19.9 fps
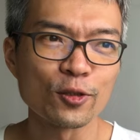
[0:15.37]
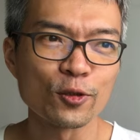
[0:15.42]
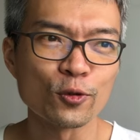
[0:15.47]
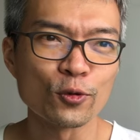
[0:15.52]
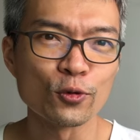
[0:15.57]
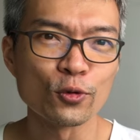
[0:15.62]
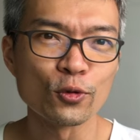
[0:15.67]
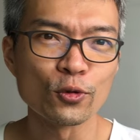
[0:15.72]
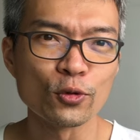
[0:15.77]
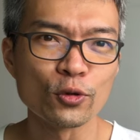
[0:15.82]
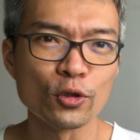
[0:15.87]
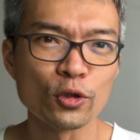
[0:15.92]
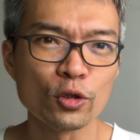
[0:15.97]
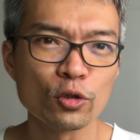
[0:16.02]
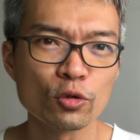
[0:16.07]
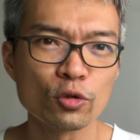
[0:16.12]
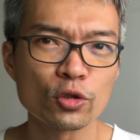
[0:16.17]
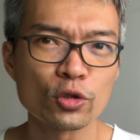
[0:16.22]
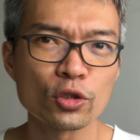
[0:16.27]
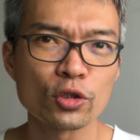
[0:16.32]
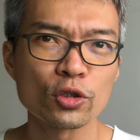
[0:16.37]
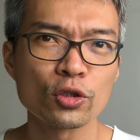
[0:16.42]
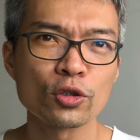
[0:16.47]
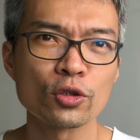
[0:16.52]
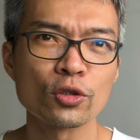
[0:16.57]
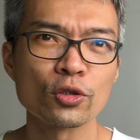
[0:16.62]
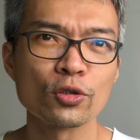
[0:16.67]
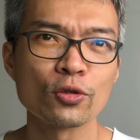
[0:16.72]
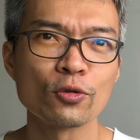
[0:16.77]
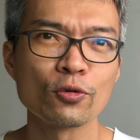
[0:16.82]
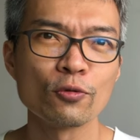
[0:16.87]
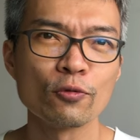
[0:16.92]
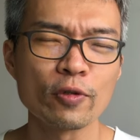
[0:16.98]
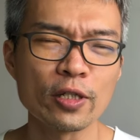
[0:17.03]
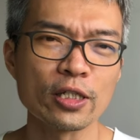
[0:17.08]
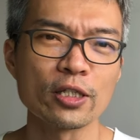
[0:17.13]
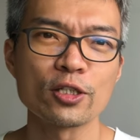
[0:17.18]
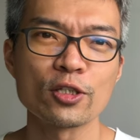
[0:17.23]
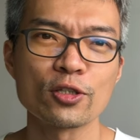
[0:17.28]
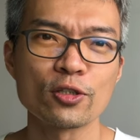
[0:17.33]
who use
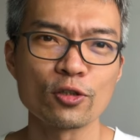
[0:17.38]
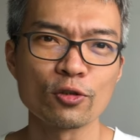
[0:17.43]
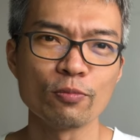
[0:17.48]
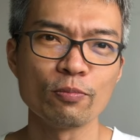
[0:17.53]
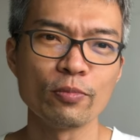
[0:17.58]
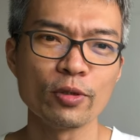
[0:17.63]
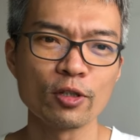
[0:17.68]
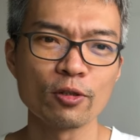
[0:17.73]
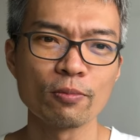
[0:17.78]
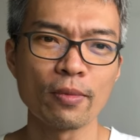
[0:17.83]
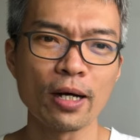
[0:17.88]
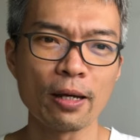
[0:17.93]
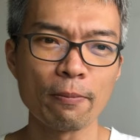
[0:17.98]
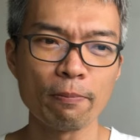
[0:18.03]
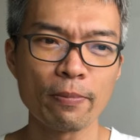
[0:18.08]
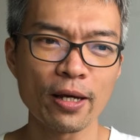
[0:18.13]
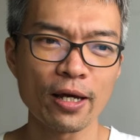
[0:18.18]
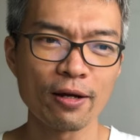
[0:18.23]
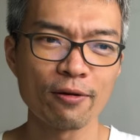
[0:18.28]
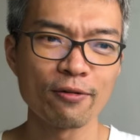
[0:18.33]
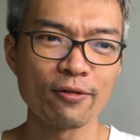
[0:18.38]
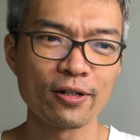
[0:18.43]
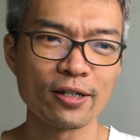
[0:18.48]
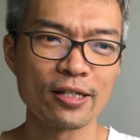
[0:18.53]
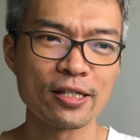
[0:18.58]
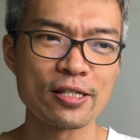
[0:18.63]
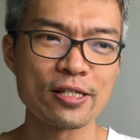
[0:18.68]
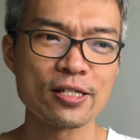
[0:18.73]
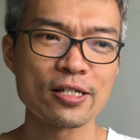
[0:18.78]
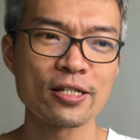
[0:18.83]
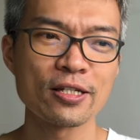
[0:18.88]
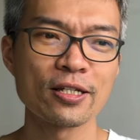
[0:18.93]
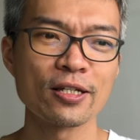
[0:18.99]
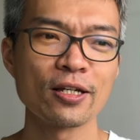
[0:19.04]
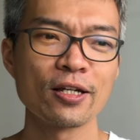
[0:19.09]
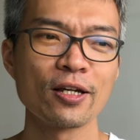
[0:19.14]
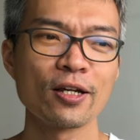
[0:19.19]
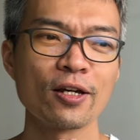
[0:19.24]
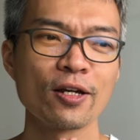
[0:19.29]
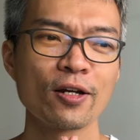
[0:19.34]
REITs to build my parents'
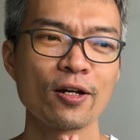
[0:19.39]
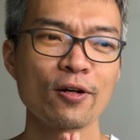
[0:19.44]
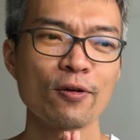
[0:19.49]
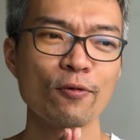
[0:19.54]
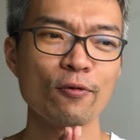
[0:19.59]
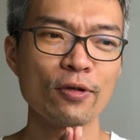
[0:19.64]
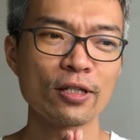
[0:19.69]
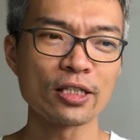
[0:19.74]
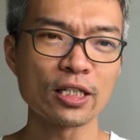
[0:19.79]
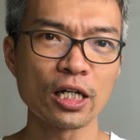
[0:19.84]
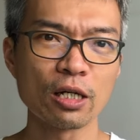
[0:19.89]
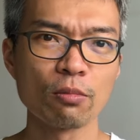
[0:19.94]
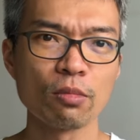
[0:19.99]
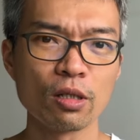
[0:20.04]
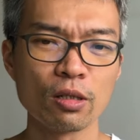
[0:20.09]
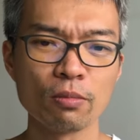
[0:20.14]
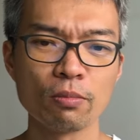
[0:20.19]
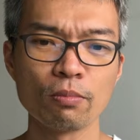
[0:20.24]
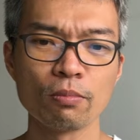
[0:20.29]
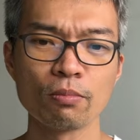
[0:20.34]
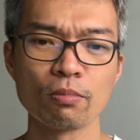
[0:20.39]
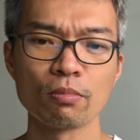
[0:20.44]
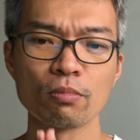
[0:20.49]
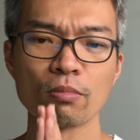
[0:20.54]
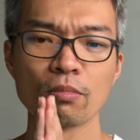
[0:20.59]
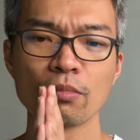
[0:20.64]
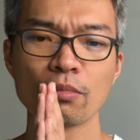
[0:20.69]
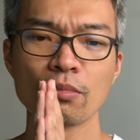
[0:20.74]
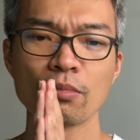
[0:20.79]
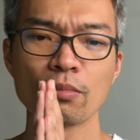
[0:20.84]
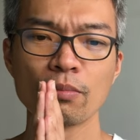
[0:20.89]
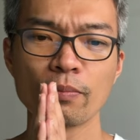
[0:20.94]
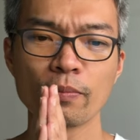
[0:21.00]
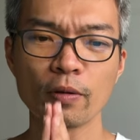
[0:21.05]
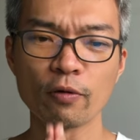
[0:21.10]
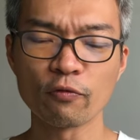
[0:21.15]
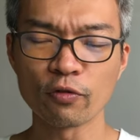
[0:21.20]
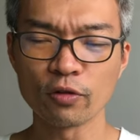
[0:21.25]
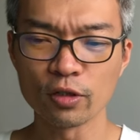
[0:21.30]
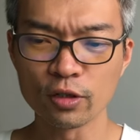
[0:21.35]
retirement
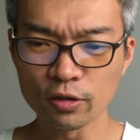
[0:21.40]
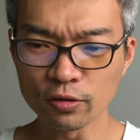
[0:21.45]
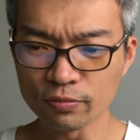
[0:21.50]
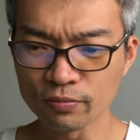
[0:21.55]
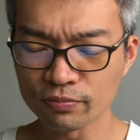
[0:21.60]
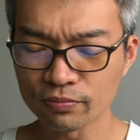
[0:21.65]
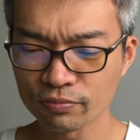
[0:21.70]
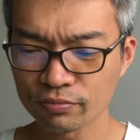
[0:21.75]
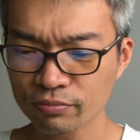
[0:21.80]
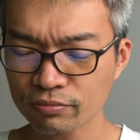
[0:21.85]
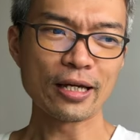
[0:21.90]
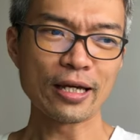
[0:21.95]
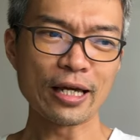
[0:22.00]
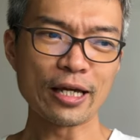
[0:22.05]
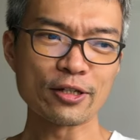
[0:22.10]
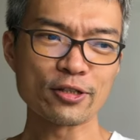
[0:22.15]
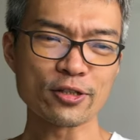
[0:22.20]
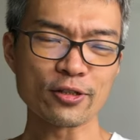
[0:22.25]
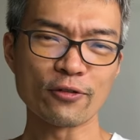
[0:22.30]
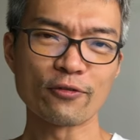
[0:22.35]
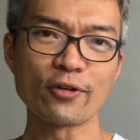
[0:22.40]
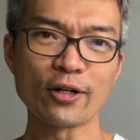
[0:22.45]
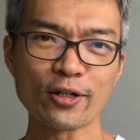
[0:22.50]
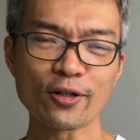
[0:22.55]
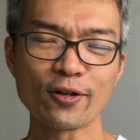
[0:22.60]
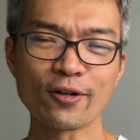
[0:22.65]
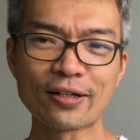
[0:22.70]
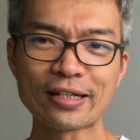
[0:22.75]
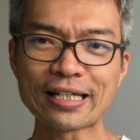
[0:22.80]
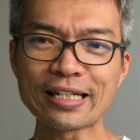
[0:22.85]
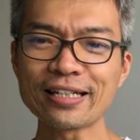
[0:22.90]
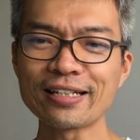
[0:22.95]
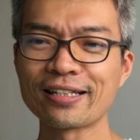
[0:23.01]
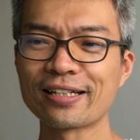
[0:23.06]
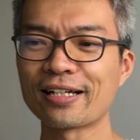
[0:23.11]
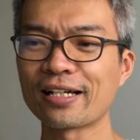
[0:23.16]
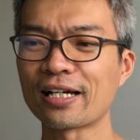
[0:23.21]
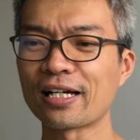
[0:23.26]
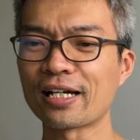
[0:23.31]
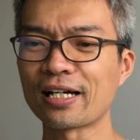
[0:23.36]
portfolio. As of recording,
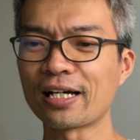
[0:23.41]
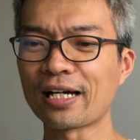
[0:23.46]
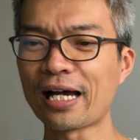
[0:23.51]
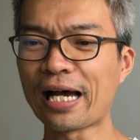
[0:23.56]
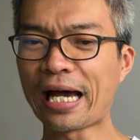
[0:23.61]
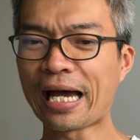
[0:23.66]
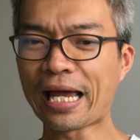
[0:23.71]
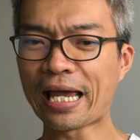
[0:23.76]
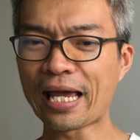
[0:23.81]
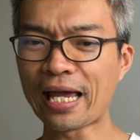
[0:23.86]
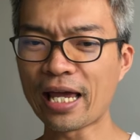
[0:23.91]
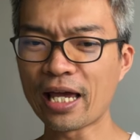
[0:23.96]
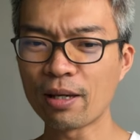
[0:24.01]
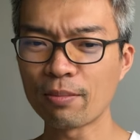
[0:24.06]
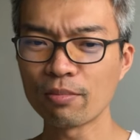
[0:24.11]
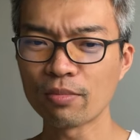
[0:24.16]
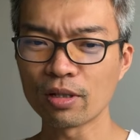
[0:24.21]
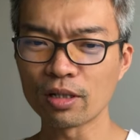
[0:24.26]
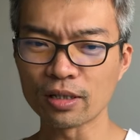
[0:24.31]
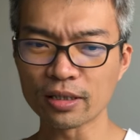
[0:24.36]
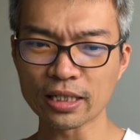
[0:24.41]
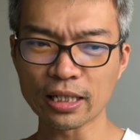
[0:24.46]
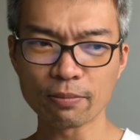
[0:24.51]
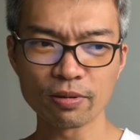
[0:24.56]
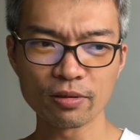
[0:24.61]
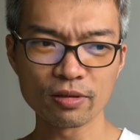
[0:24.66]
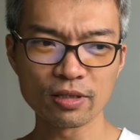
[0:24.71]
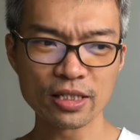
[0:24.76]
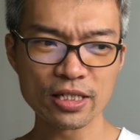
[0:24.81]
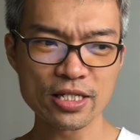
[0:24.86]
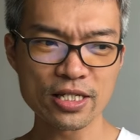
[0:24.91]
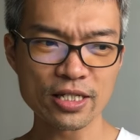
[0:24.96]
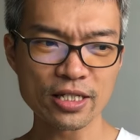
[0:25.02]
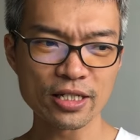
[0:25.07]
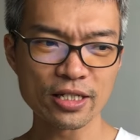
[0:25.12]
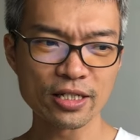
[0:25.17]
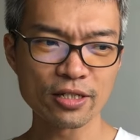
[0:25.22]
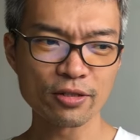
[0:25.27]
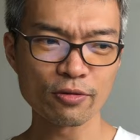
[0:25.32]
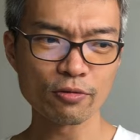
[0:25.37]
I am a Keppel
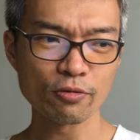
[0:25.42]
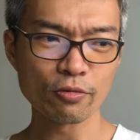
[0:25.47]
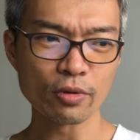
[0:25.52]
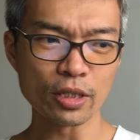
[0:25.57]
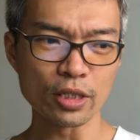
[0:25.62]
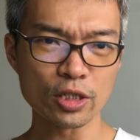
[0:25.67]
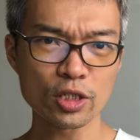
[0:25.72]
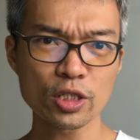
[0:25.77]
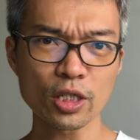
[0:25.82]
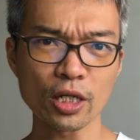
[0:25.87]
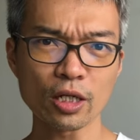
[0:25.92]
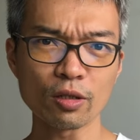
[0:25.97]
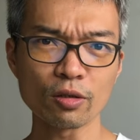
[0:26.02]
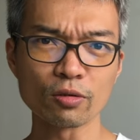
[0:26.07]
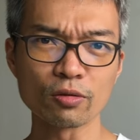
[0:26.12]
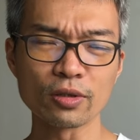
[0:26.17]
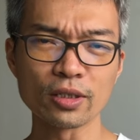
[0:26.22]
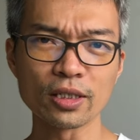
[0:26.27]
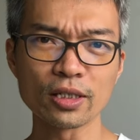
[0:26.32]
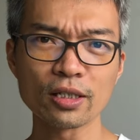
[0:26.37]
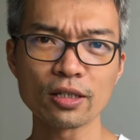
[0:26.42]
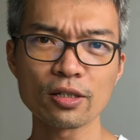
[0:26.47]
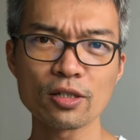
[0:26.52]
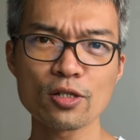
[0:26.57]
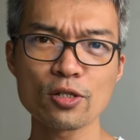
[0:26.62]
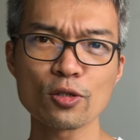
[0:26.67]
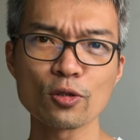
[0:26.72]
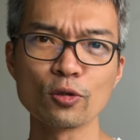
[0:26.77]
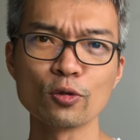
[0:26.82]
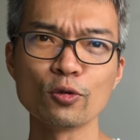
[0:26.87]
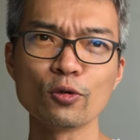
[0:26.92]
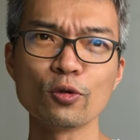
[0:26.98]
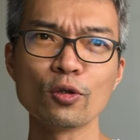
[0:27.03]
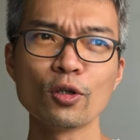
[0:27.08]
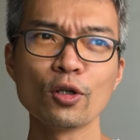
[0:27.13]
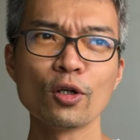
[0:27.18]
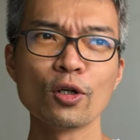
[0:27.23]
DC REIT shareholder, so